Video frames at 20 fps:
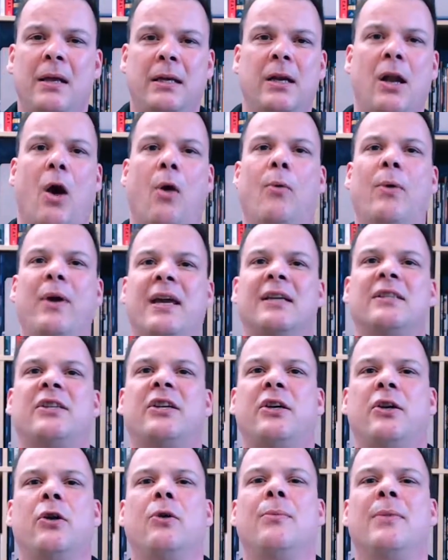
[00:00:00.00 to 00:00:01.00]
You know, we as
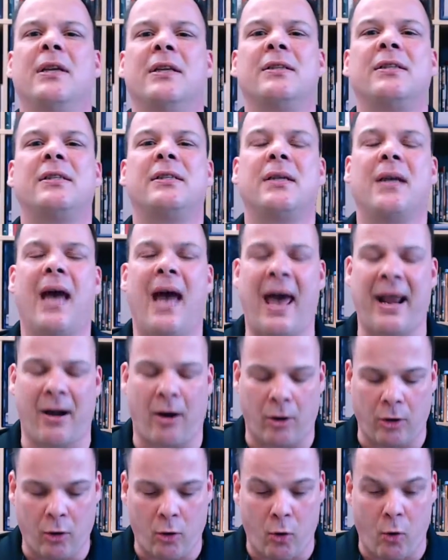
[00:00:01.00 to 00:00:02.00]
humans, at
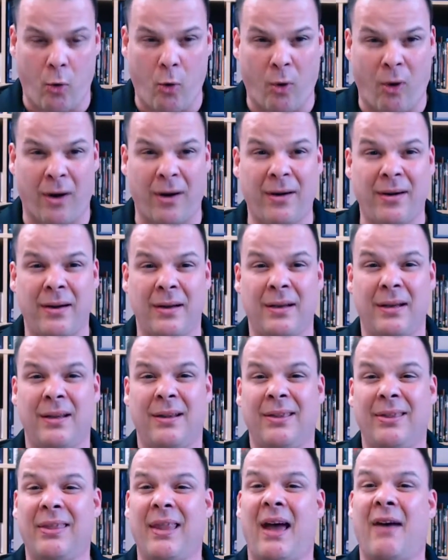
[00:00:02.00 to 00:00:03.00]
our core
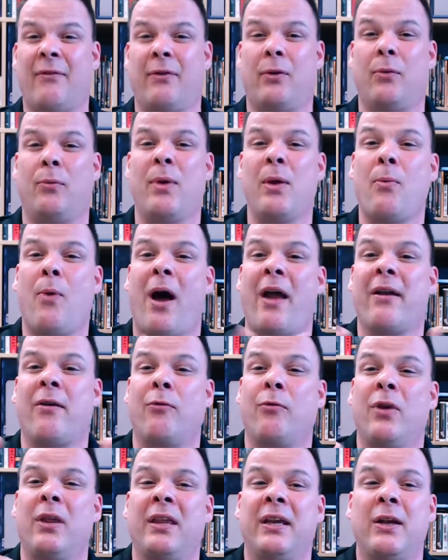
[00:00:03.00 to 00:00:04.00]
level, we want to
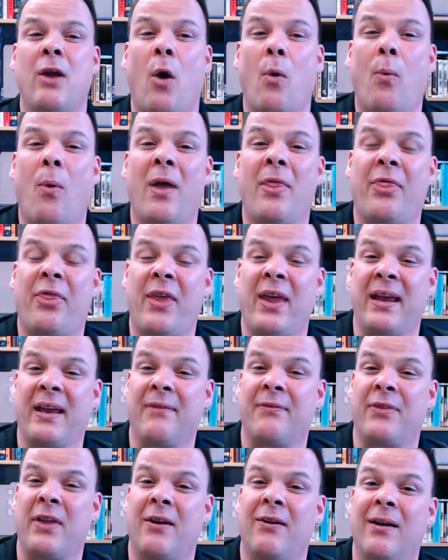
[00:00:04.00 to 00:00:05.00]
really know one thing.
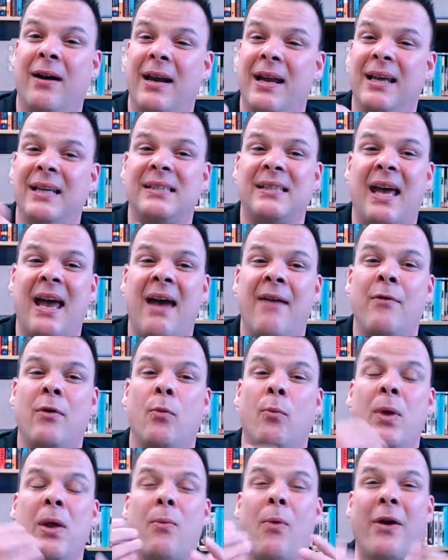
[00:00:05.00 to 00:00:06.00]
If there is a
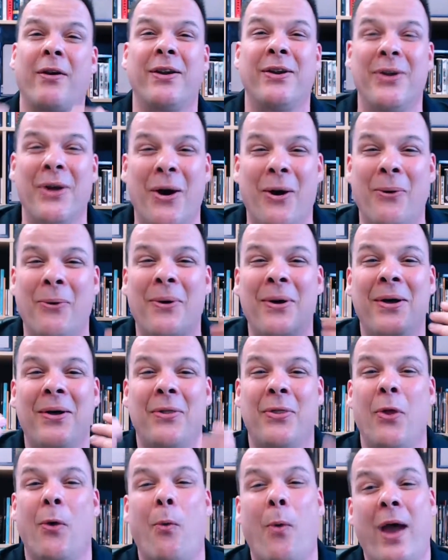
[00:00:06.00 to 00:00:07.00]
heaven, we want to know
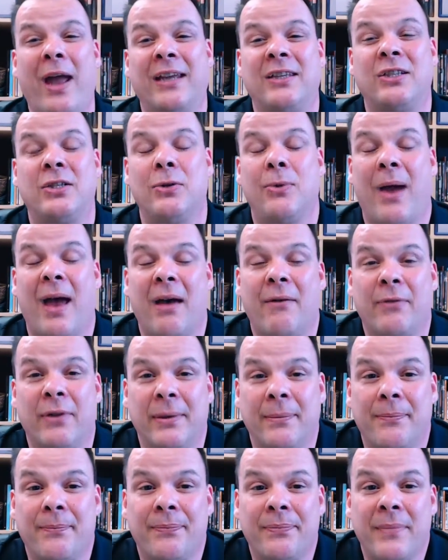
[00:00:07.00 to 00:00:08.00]
the way to
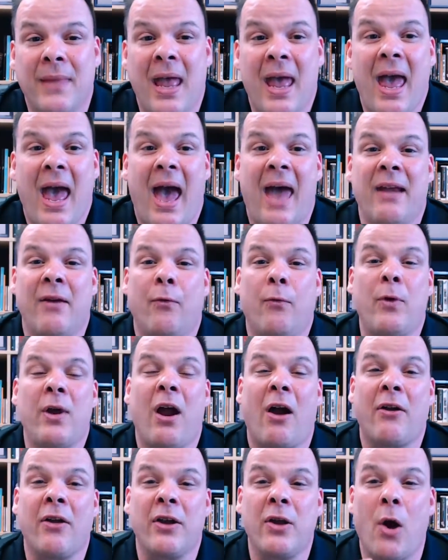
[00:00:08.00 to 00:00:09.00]
heaven. And if we
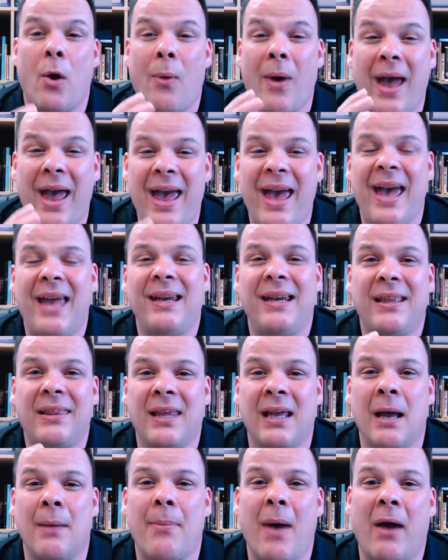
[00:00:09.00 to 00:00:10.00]
are to know
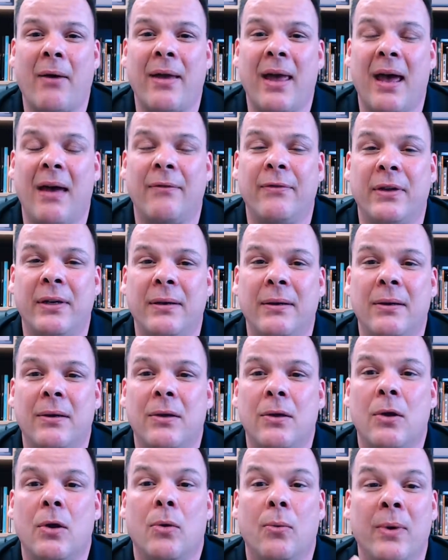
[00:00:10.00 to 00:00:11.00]
anything about heaven,
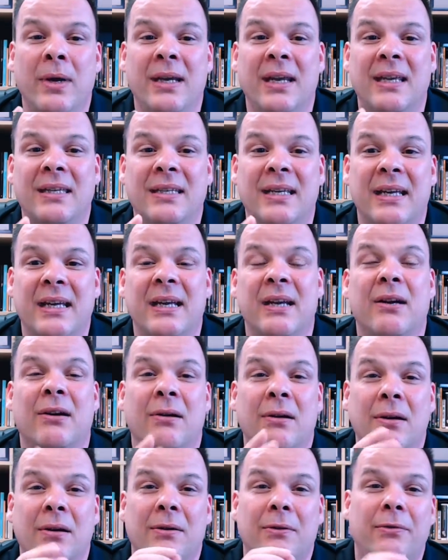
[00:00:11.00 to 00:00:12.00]
we need to
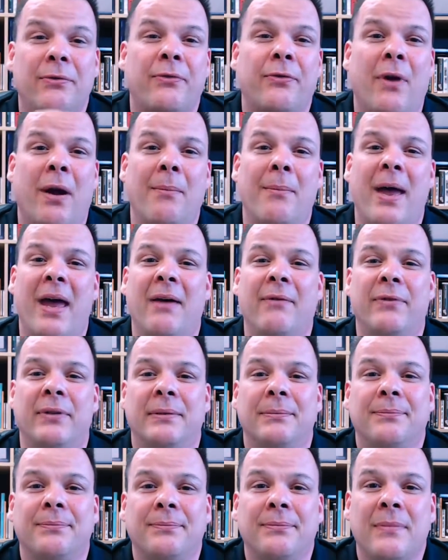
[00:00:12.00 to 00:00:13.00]
hear from
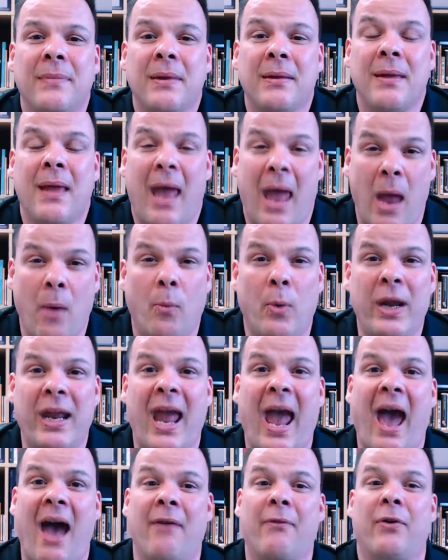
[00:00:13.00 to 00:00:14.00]
heaven. And we
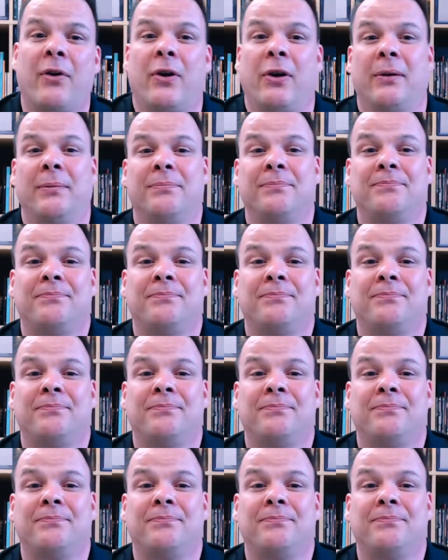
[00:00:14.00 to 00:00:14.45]
have heard.